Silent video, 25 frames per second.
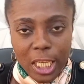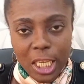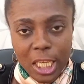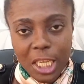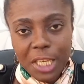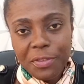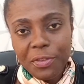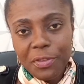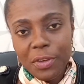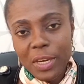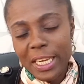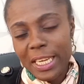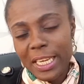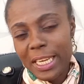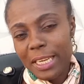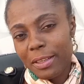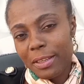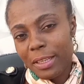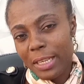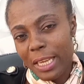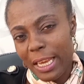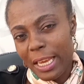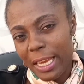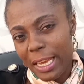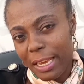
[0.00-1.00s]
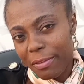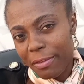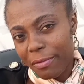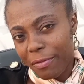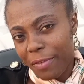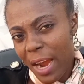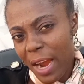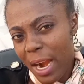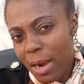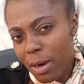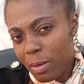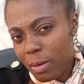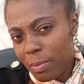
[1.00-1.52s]
If you're in an
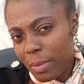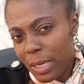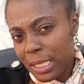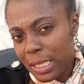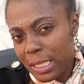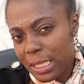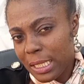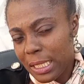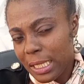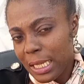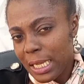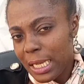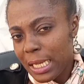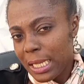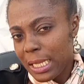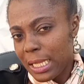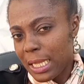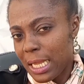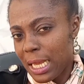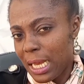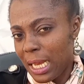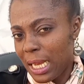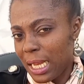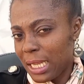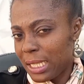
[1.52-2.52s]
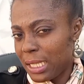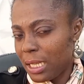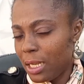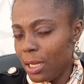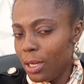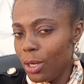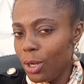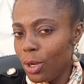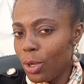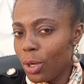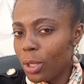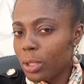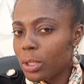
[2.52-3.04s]
environment that has a
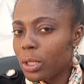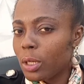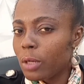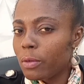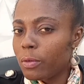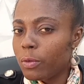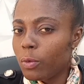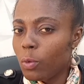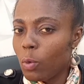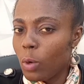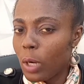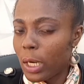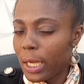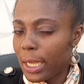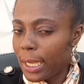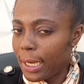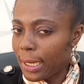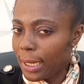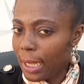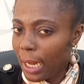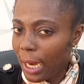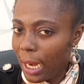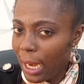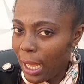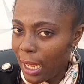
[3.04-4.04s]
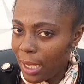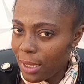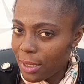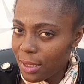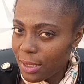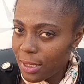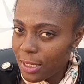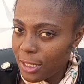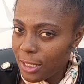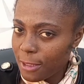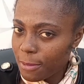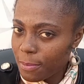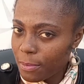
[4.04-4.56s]
lot of working
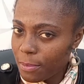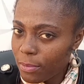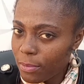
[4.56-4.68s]
class,